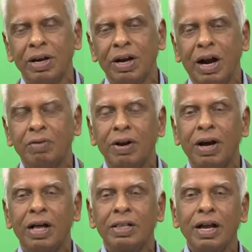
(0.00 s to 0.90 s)
And when
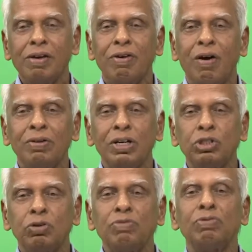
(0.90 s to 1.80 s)
Gandhari found this,
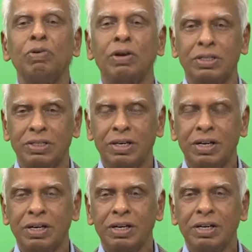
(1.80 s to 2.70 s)
she was furious.
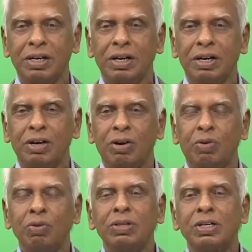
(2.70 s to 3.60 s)

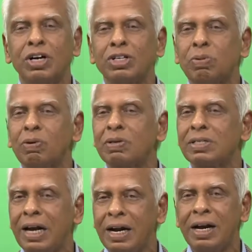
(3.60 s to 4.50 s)
Kunti's husband was
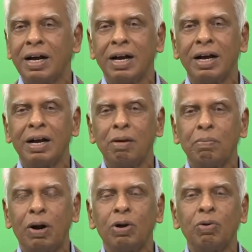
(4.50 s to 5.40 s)
dead.
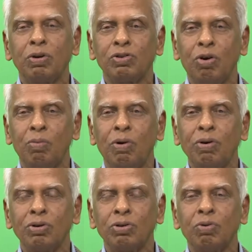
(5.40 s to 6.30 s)
Pandu was no more.
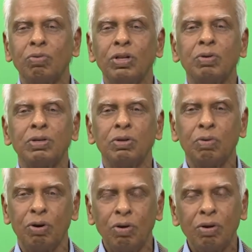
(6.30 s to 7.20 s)
So Kunti was a
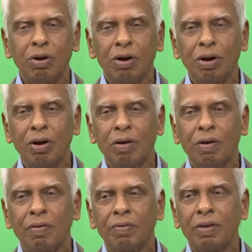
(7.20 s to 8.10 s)
widow
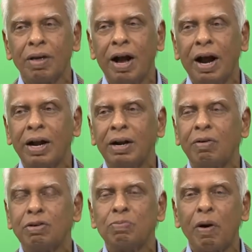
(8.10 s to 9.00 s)
and
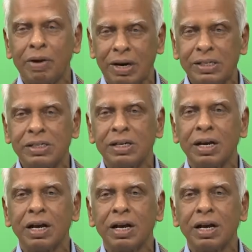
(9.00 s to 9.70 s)
was powerless.